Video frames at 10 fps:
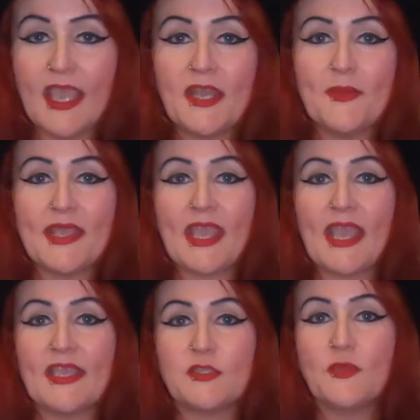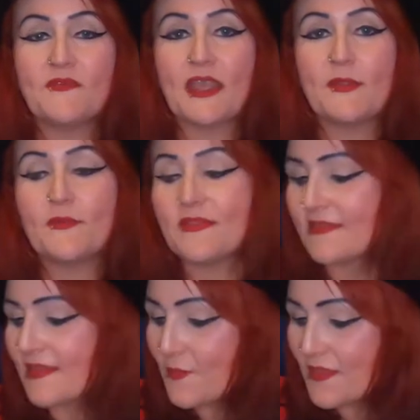Anyway guys,
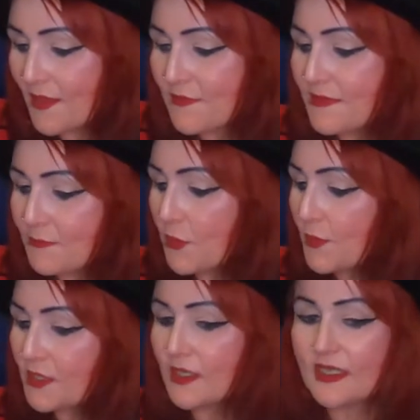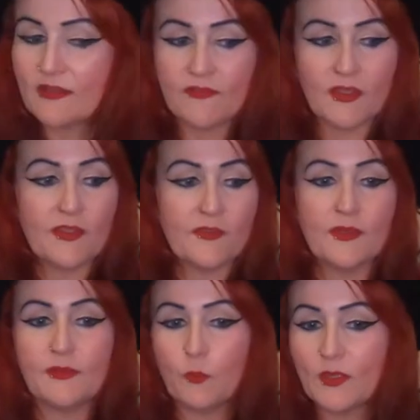without going on any further
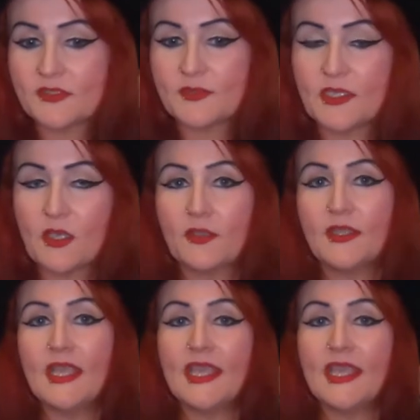and whittering on,